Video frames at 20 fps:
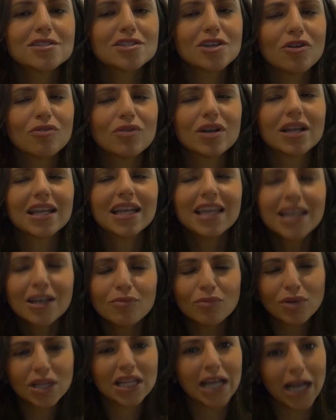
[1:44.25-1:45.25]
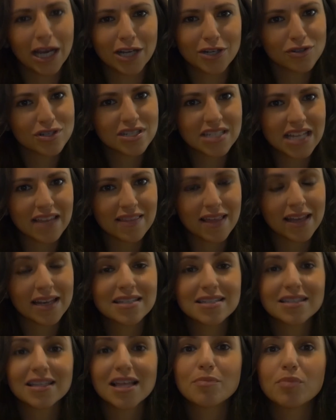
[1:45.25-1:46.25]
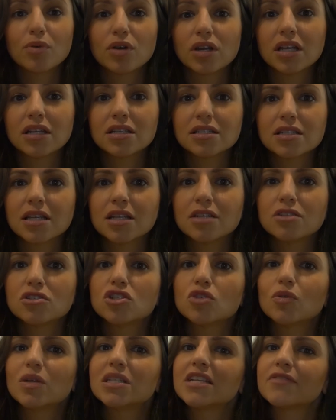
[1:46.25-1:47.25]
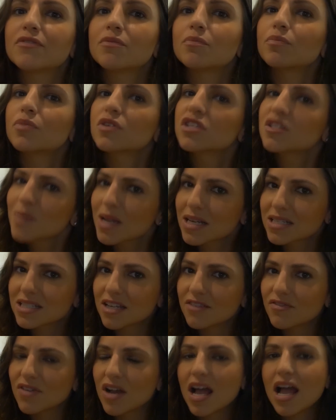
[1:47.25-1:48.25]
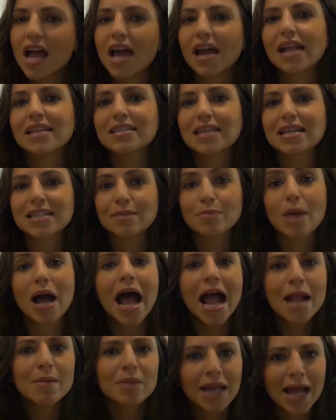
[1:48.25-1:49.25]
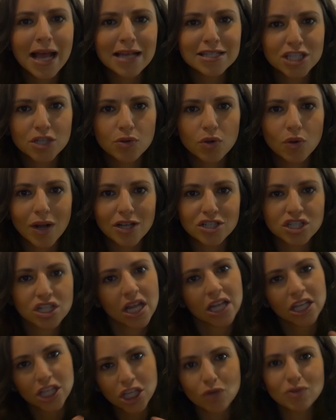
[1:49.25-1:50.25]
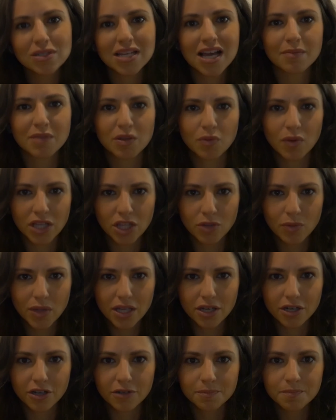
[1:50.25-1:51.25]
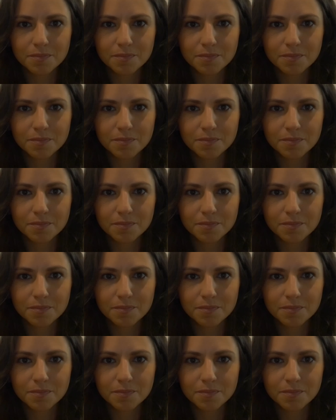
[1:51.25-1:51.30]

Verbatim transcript: So he didn't really understand that until I put it into a different perspective. I said to him, I'm gonna ask you a question and you tell me what you hear.